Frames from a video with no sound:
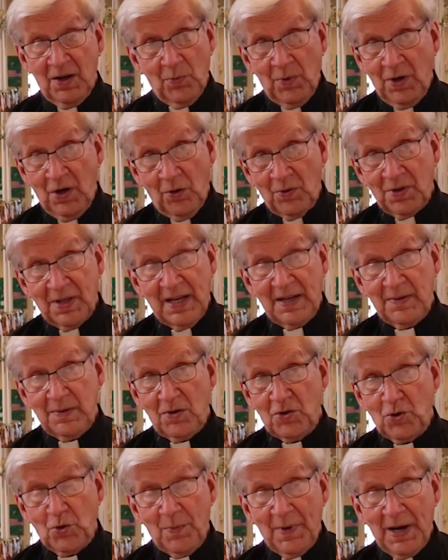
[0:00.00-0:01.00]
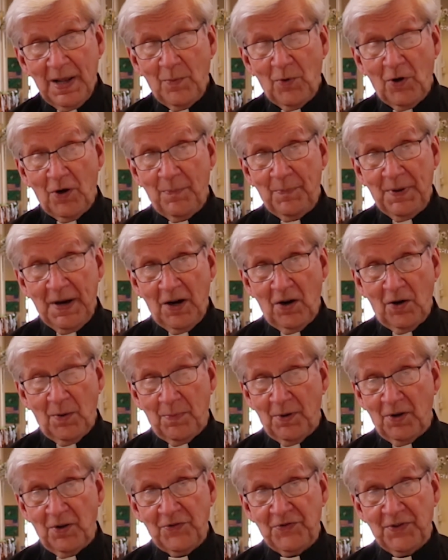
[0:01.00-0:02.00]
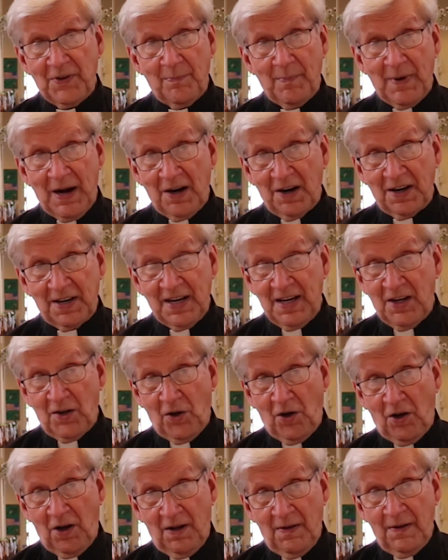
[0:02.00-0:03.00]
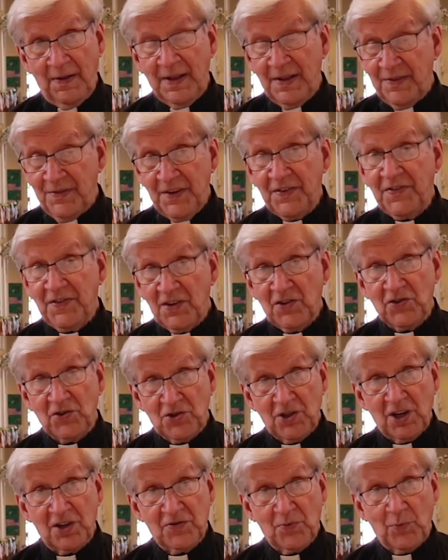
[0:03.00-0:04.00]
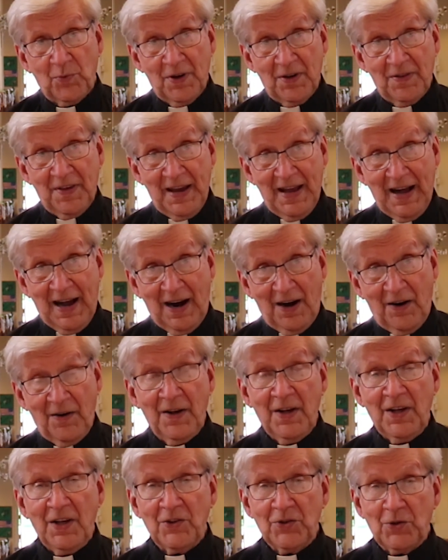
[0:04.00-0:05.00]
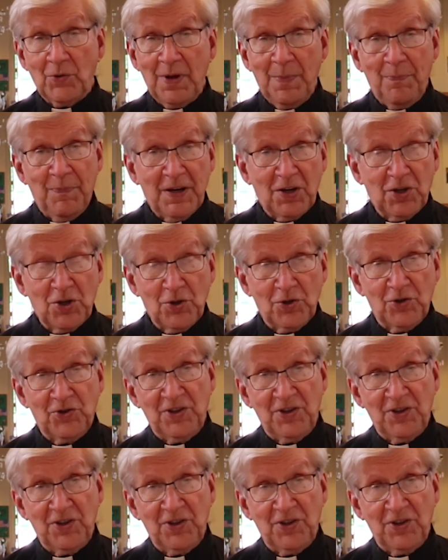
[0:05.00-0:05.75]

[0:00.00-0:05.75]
We don't get too many more parables of Mark at all. This is just where they are. So he pictures